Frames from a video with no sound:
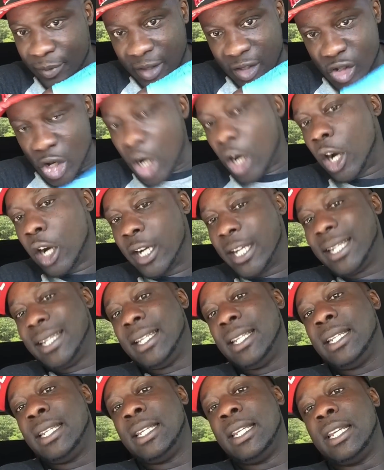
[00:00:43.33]

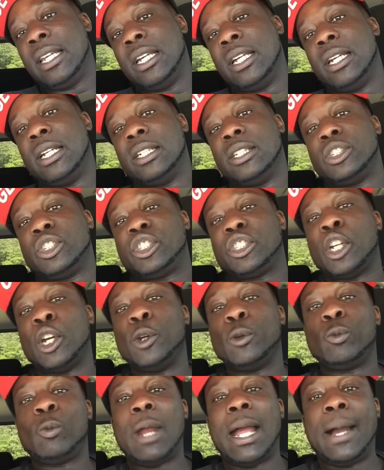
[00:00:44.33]
targeting
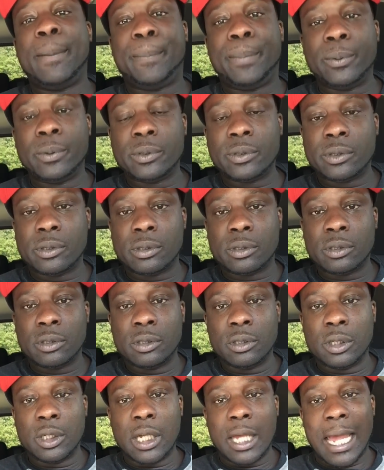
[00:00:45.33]
certain rappers,
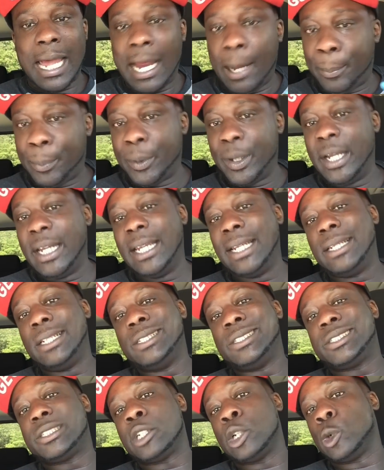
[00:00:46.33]

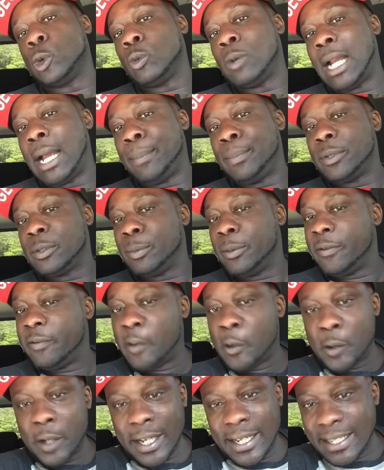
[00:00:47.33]
apprehending certain rappers
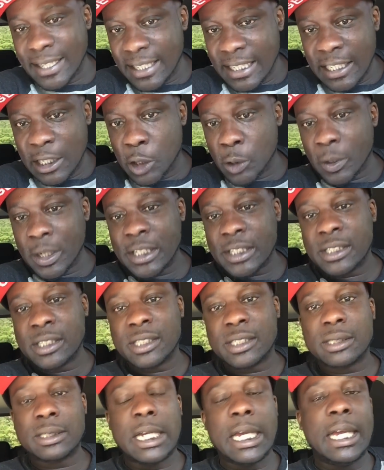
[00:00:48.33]
before they could even grace the
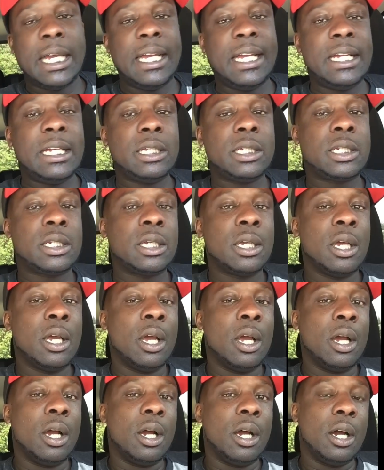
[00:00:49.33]
stage.
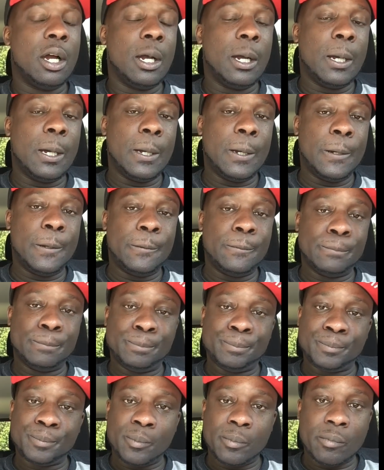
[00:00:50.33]

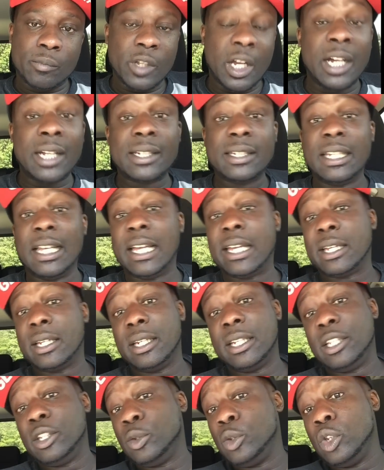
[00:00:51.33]
Unluckily,
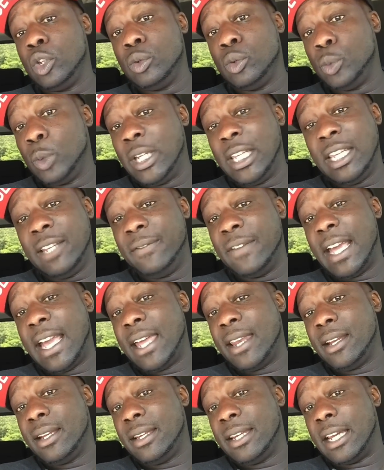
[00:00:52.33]
we even
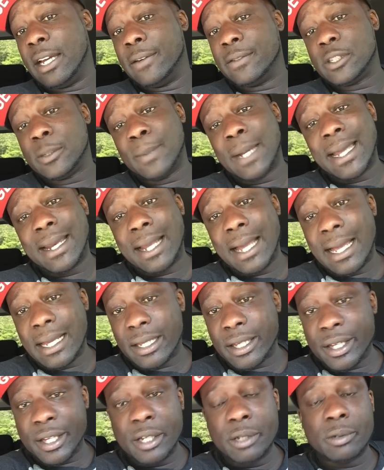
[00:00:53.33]
had a death. Somebody
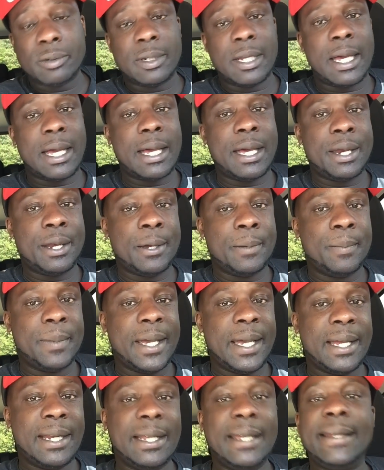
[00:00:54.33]
got killed down there,
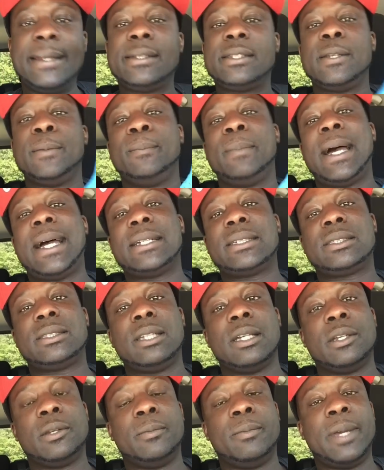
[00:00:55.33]
man. Innocent
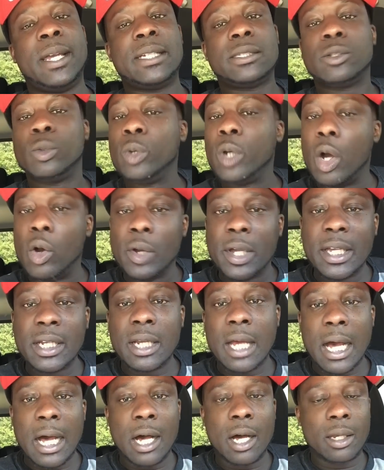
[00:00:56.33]
bystander, man. So we're going to get
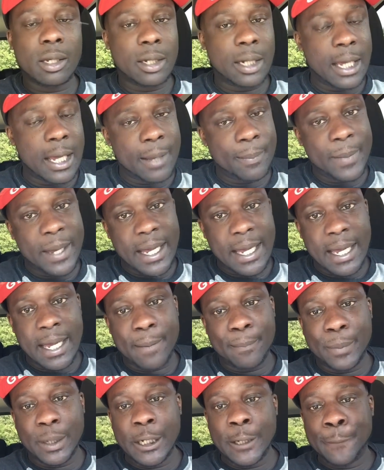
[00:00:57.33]
to all of that,
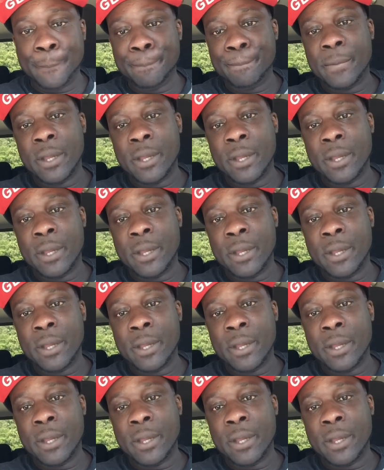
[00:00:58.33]
man. But